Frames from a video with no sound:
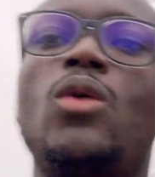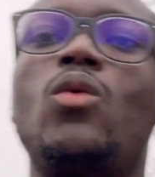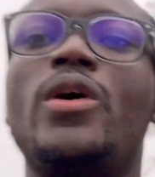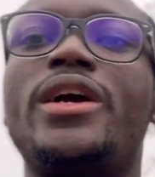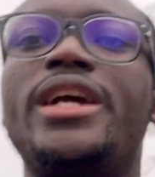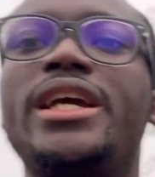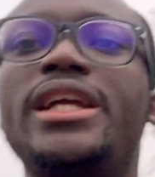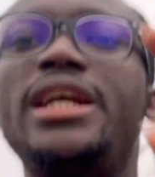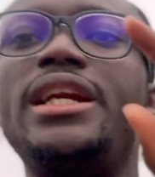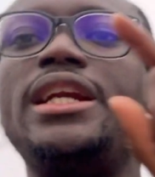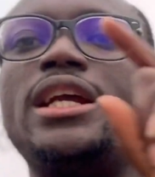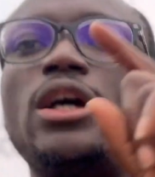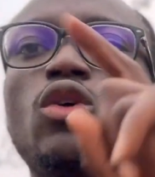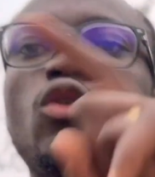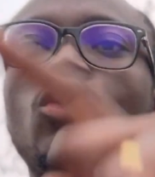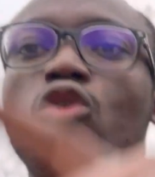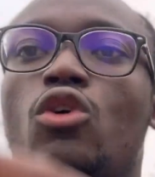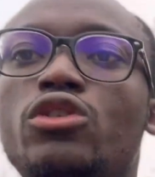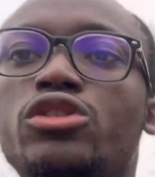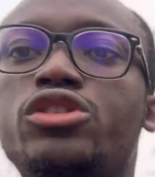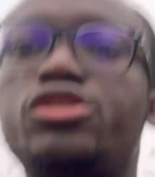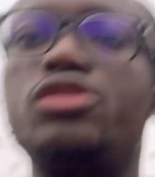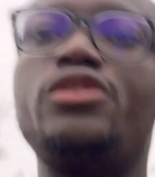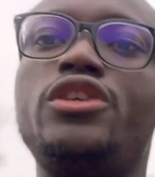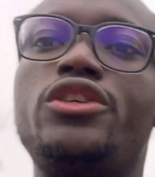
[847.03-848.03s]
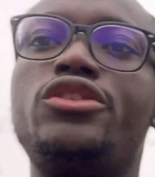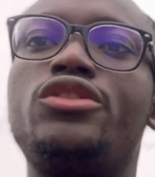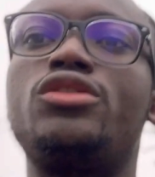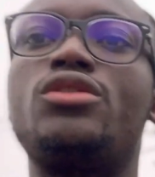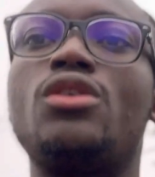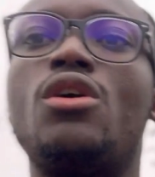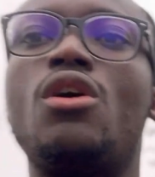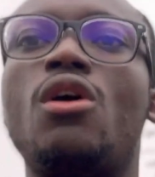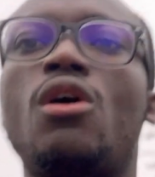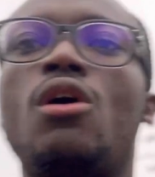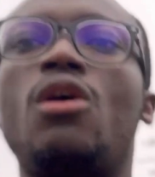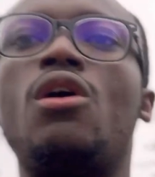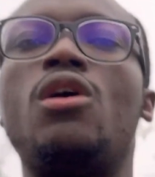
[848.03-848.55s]
working in the grocery
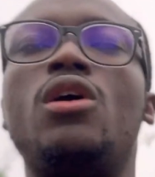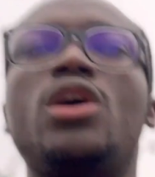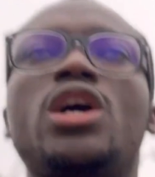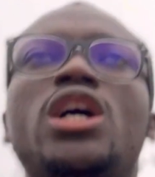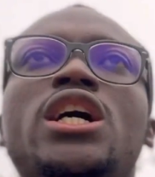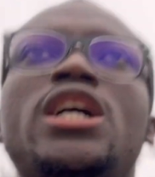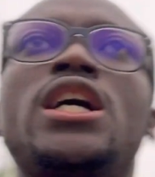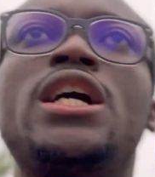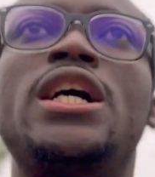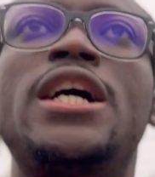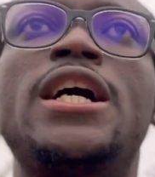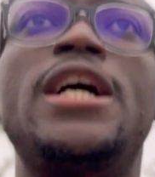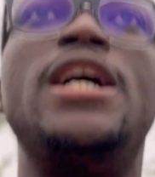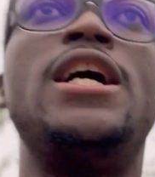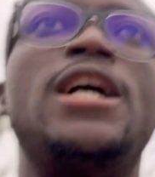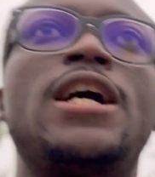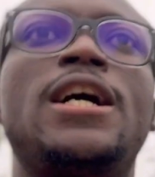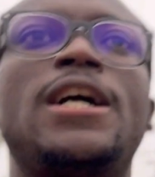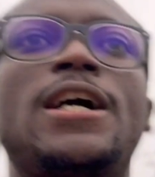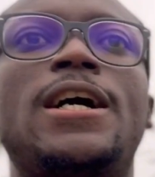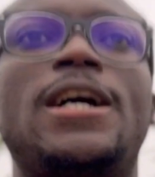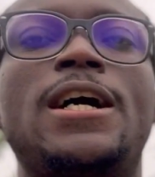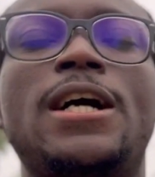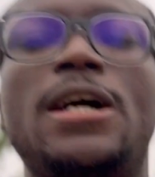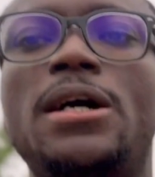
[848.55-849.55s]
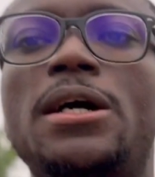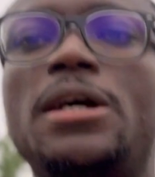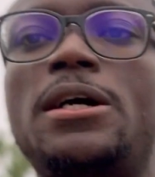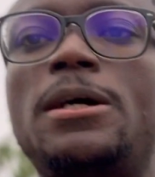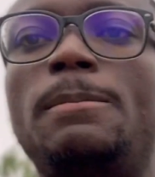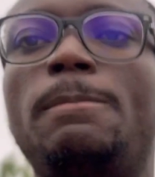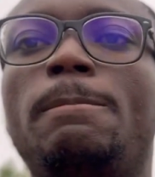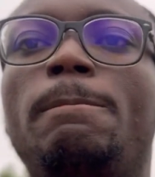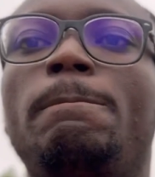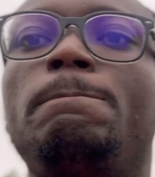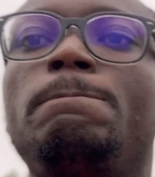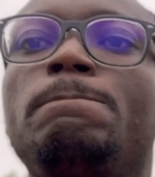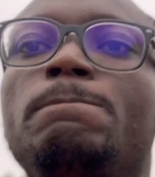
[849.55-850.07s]
store,
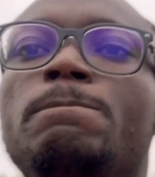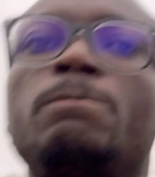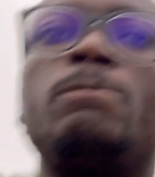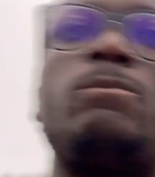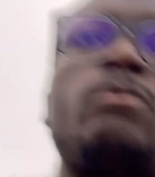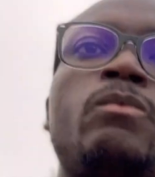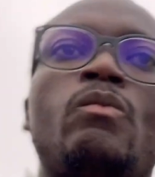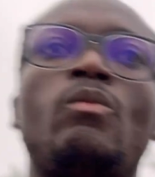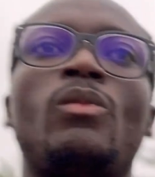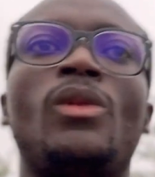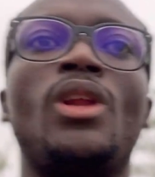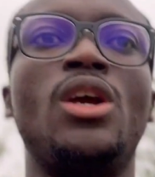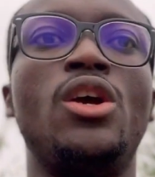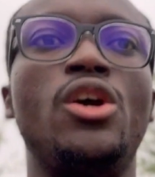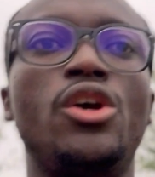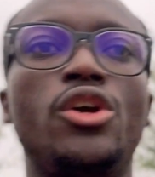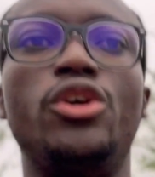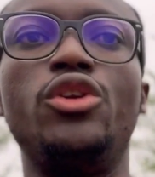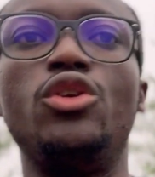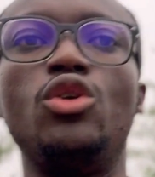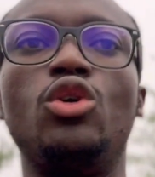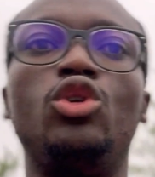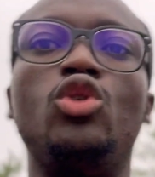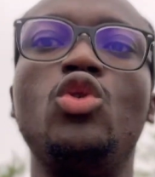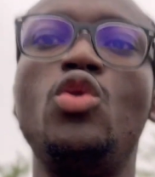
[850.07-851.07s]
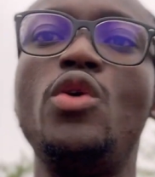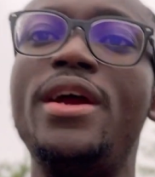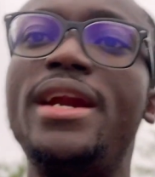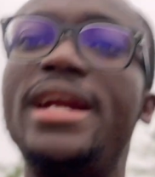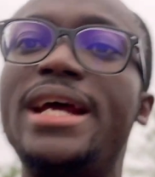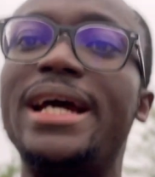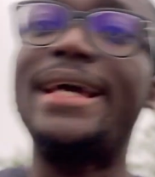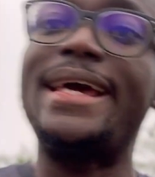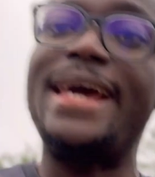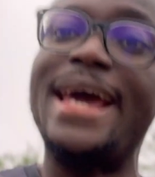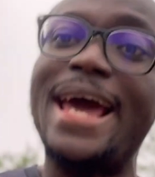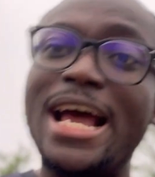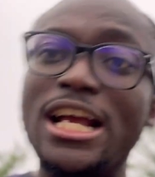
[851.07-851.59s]
um, doing
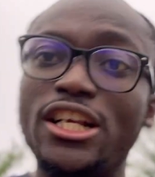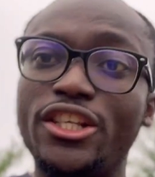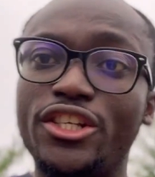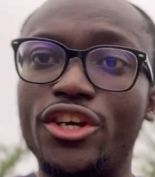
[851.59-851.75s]
the care